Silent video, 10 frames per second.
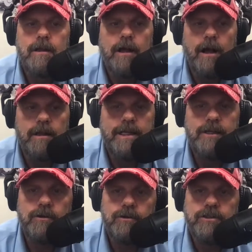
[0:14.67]
uh,
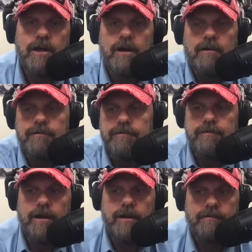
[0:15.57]
legal stuff,
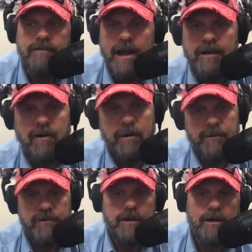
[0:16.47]
uh, firearm
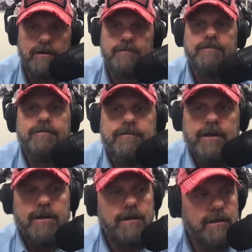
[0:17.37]
stuff,
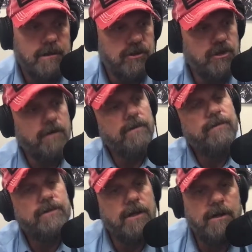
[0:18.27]
uh, conservative
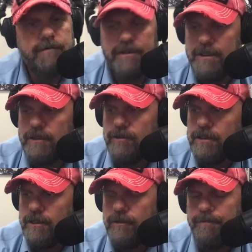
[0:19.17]
stuff, etc.,
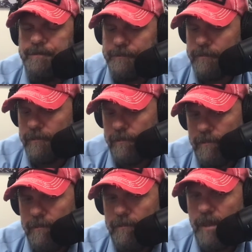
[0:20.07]
etc.
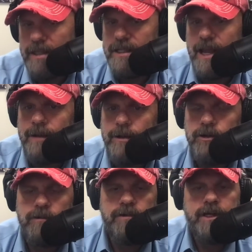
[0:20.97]
Today, I'm going to
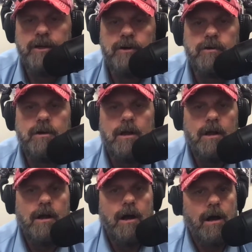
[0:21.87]
do a video
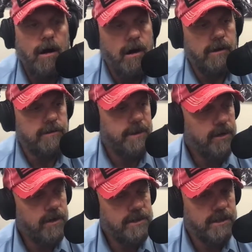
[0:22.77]
on some
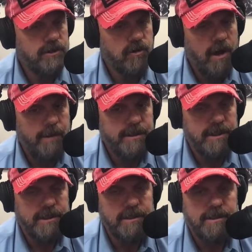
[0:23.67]
interesting crime
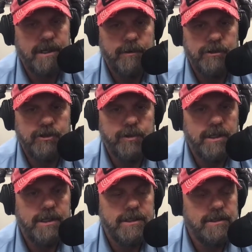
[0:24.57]
statistics that were just
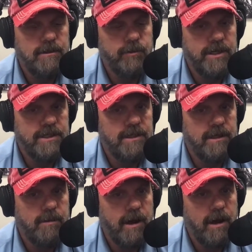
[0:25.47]
released recently
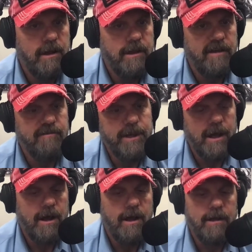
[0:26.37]
by the
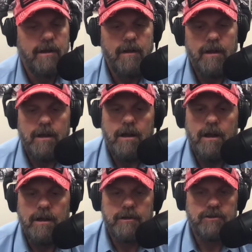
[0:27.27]
FBI
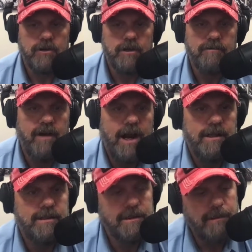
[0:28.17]
uh, concerning
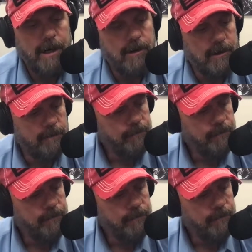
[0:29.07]
violence in America.